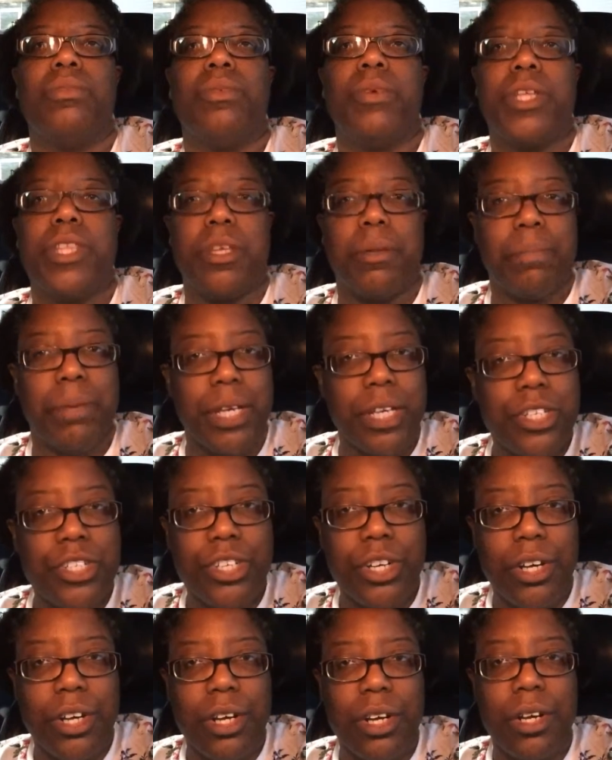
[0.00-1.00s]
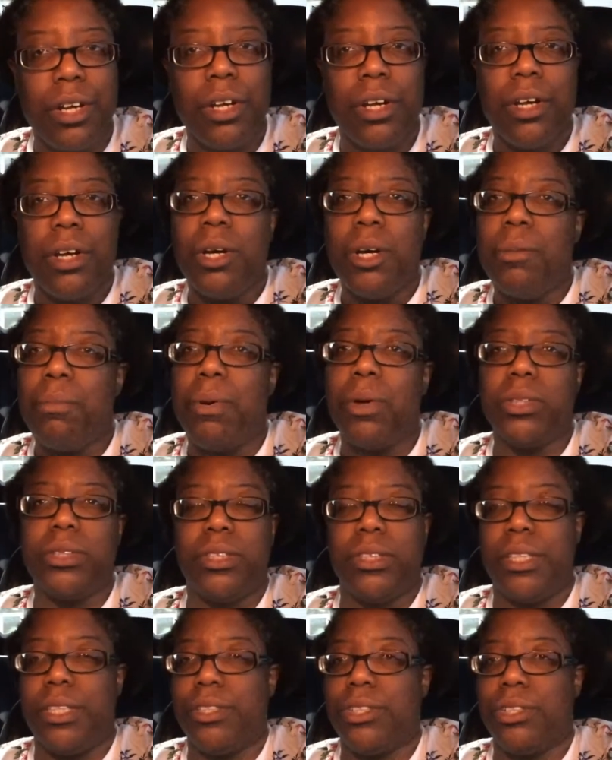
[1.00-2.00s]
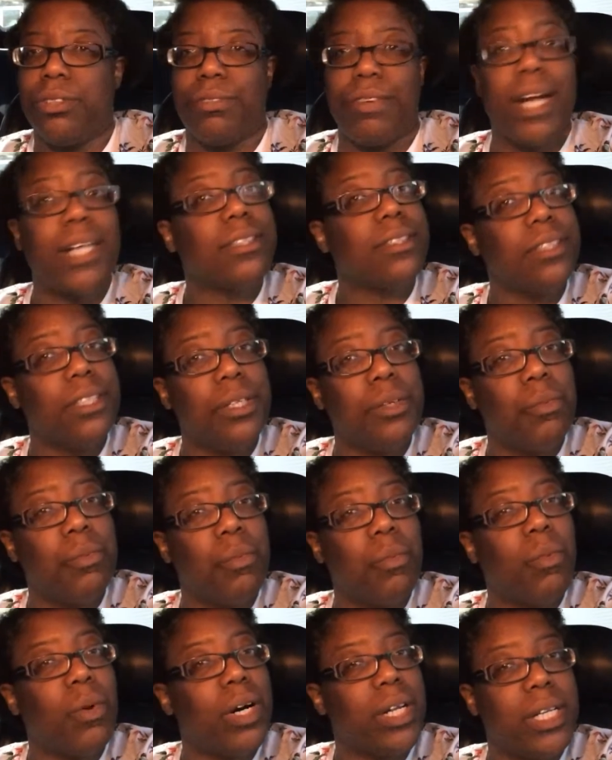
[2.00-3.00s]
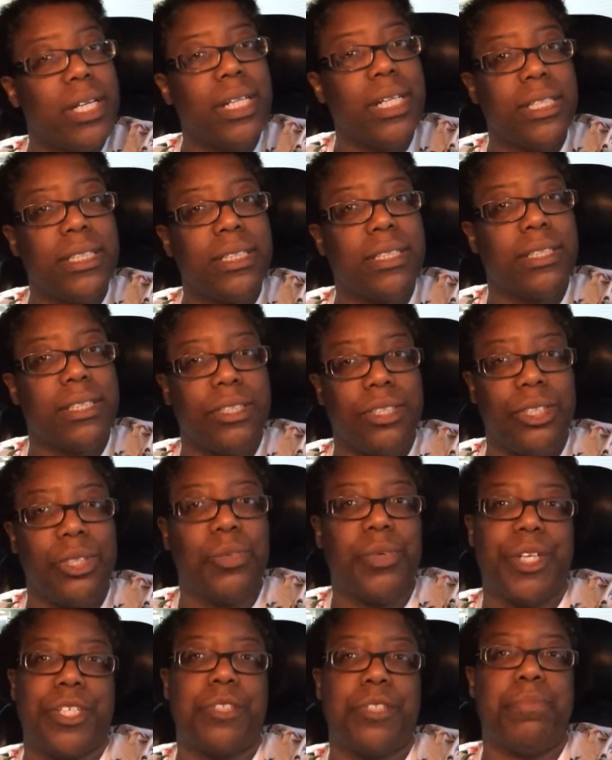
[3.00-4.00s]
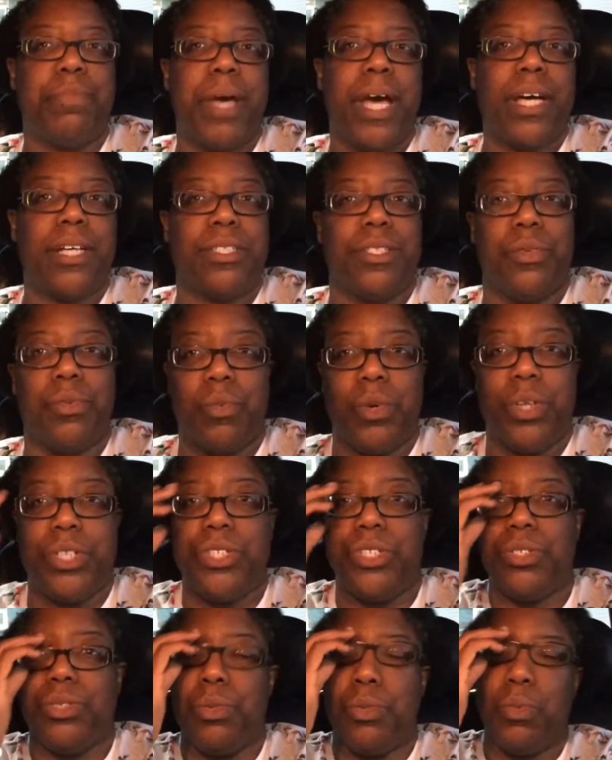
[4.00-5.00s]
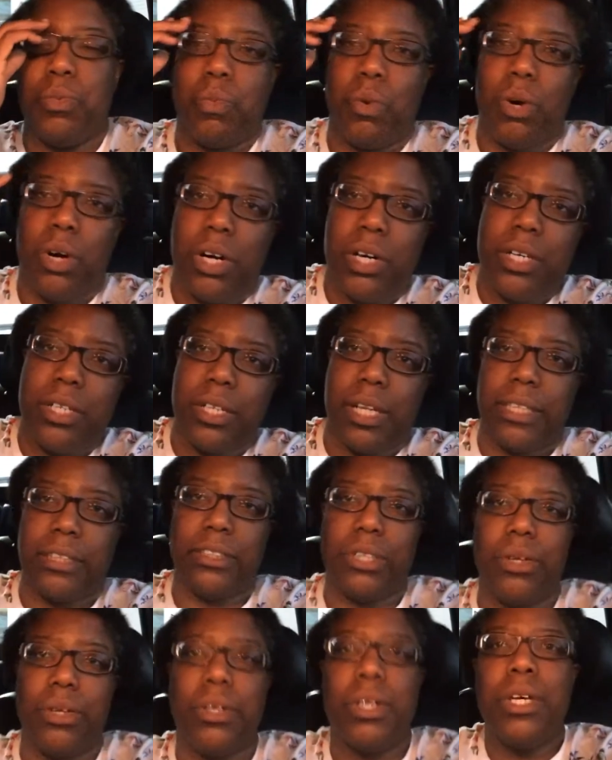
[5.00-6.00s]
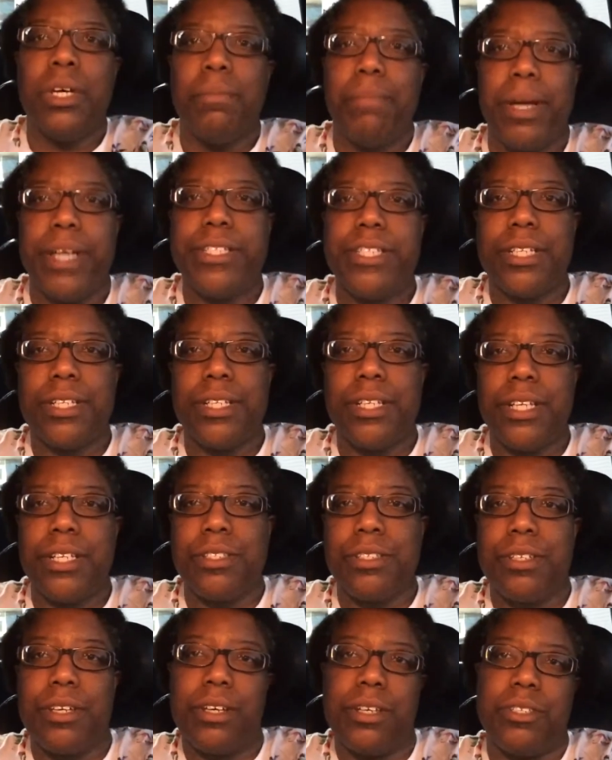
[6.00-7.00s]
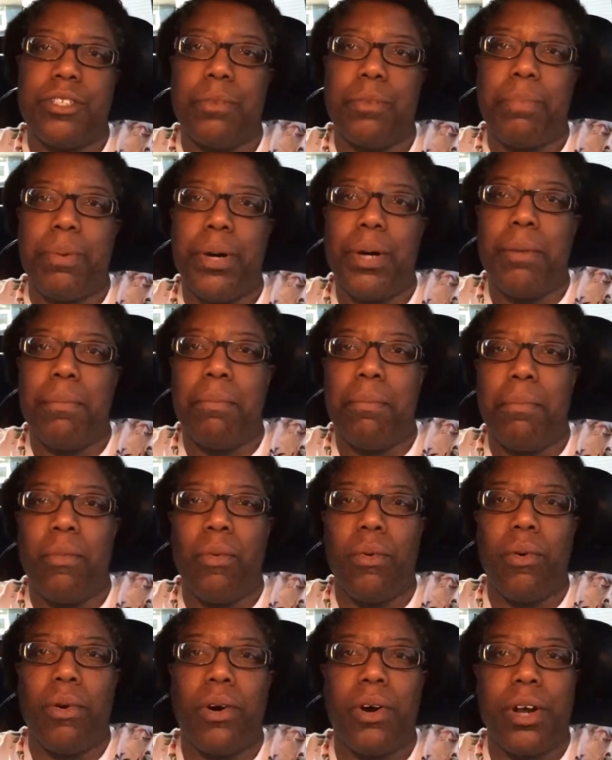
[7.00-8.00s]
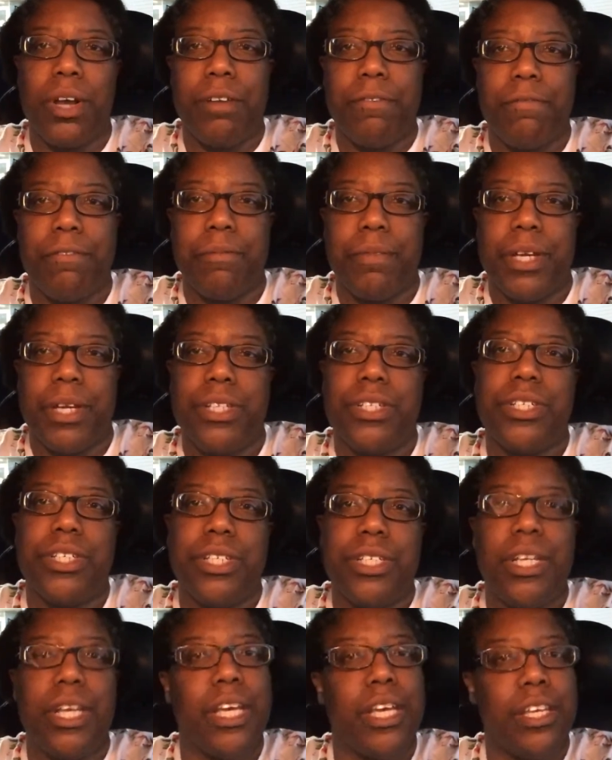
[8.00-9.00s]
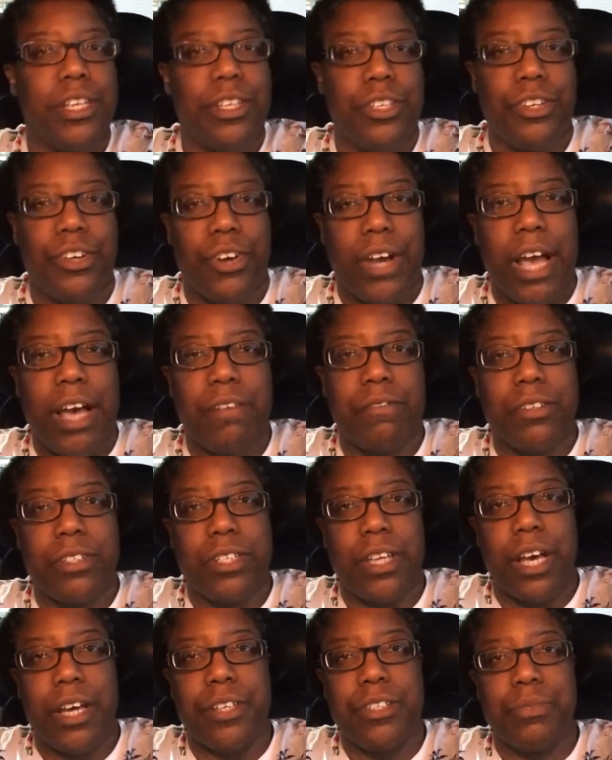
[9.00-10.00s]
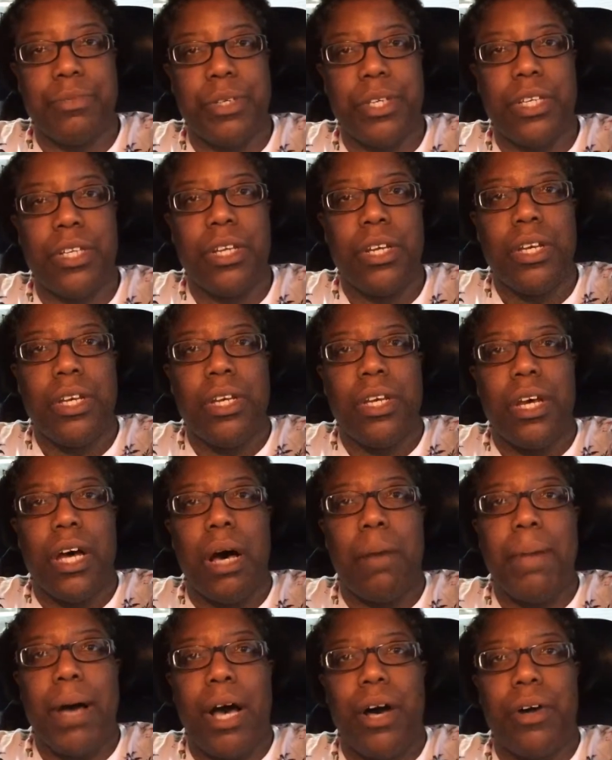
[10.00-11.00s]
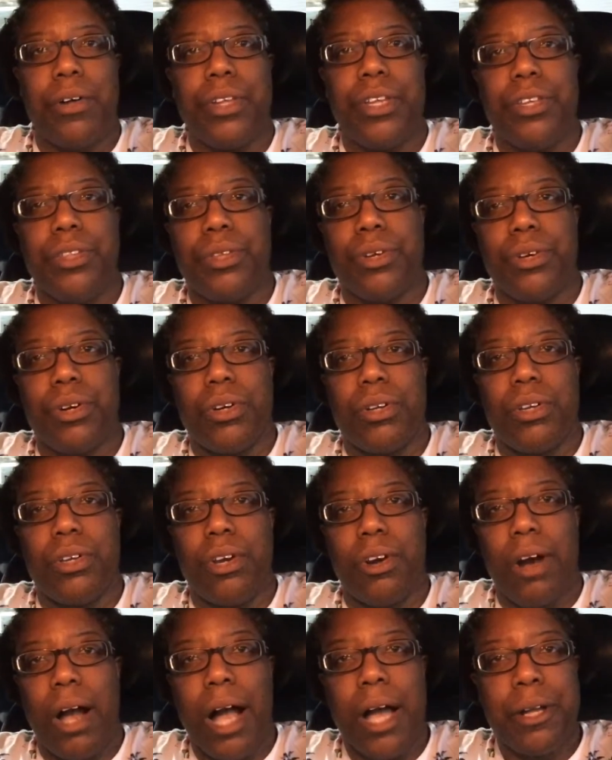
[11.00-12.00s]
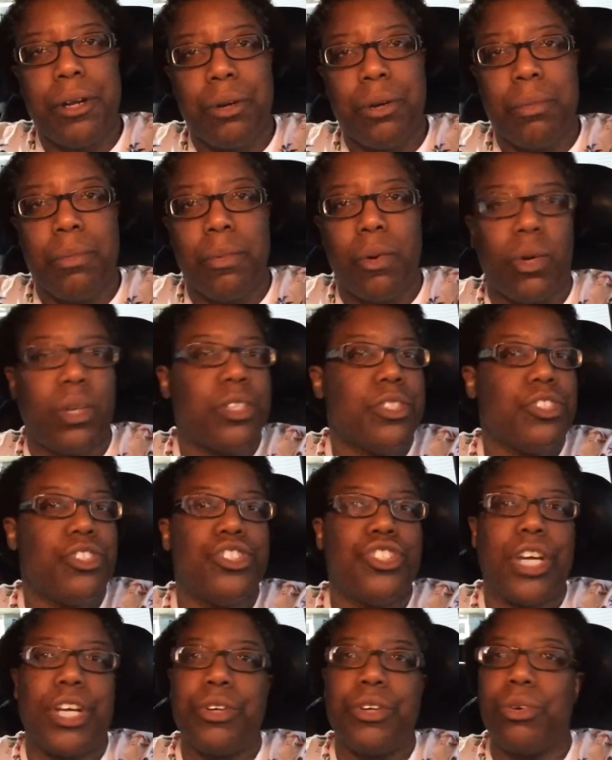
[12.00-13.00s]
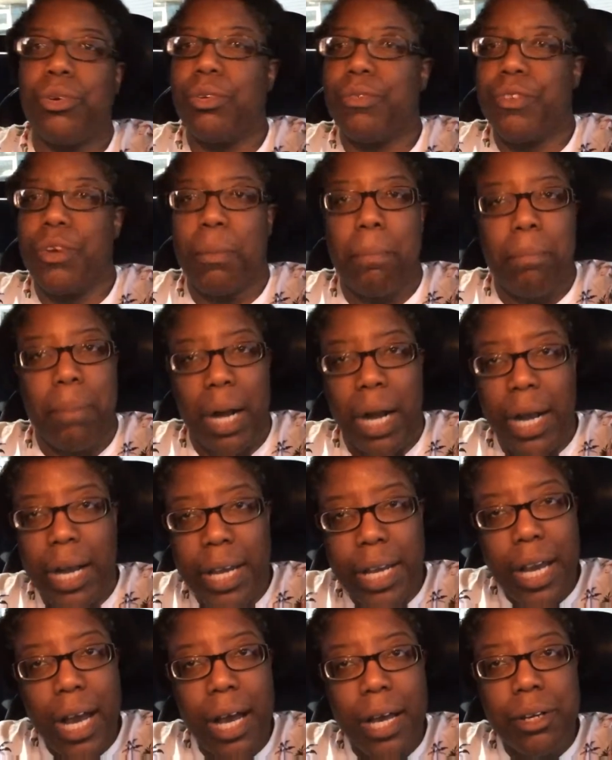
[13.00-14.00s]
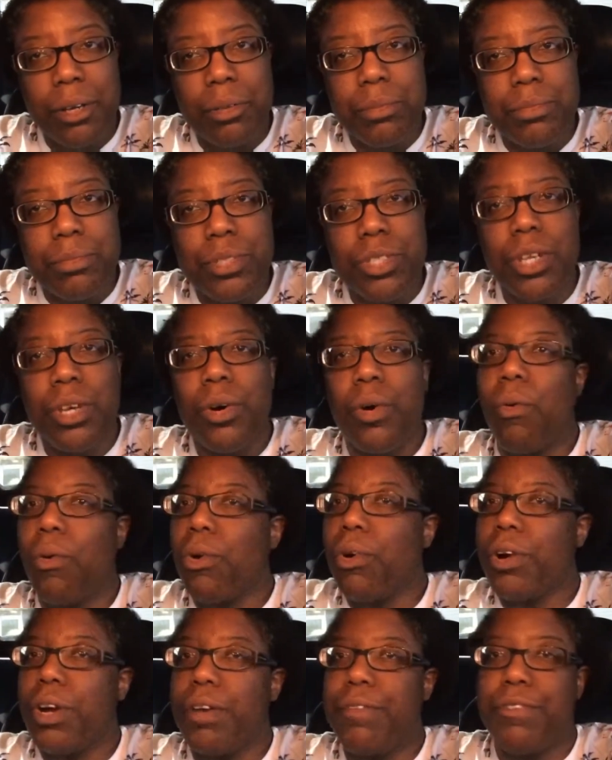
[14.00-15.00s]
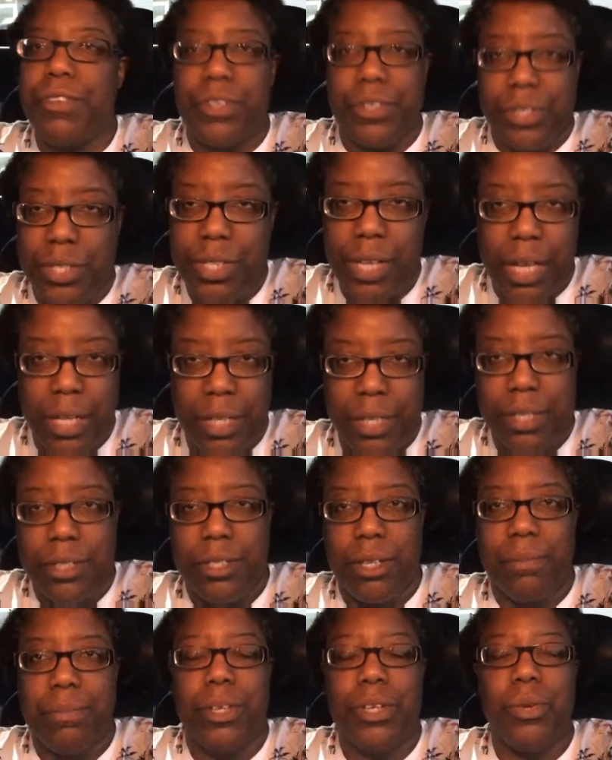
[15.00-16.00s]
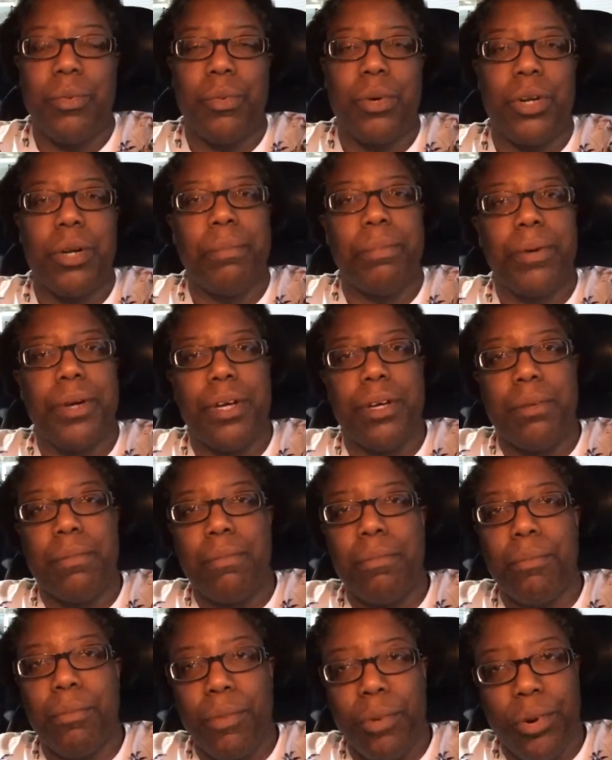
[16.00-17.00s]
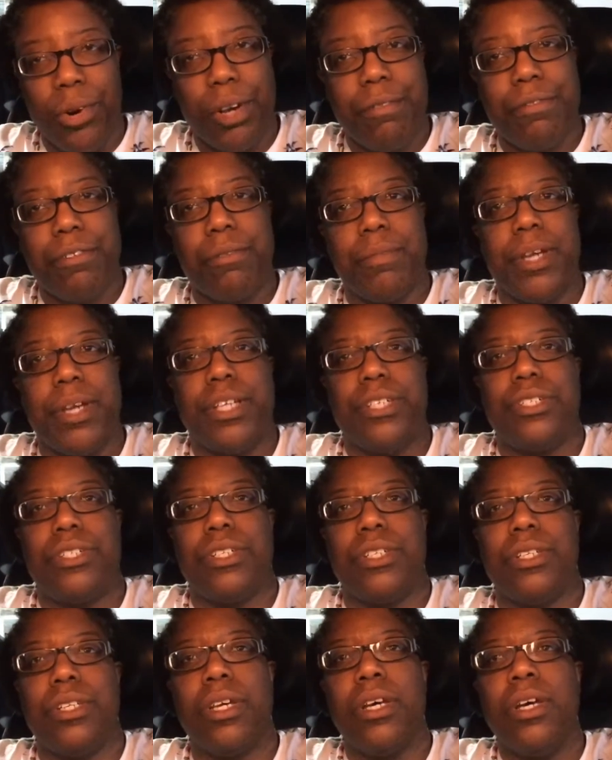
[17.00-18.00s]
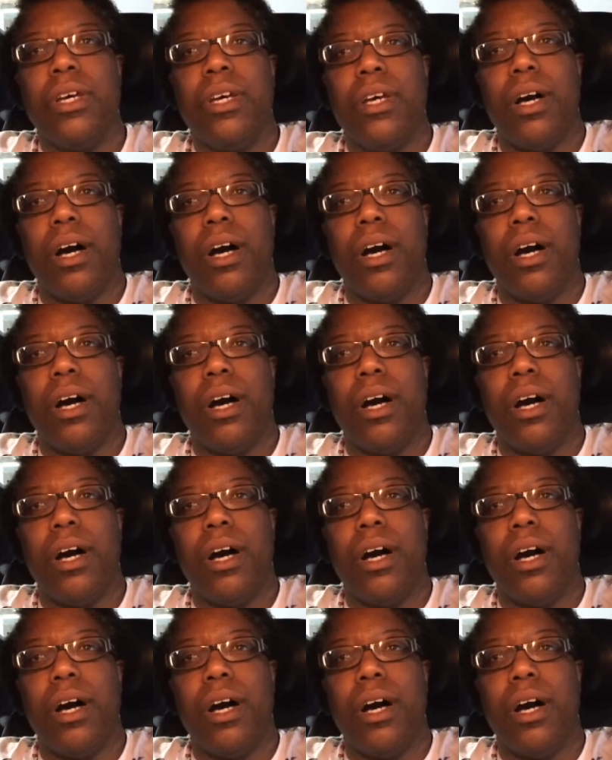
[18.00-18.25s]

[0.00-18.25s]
with a picture, posting directly what it is that you expect and what you want. Like, so basically it's good to put more information in your advertisement about either your item, or in general if you're buying items or if you're selling something, you want to put more information.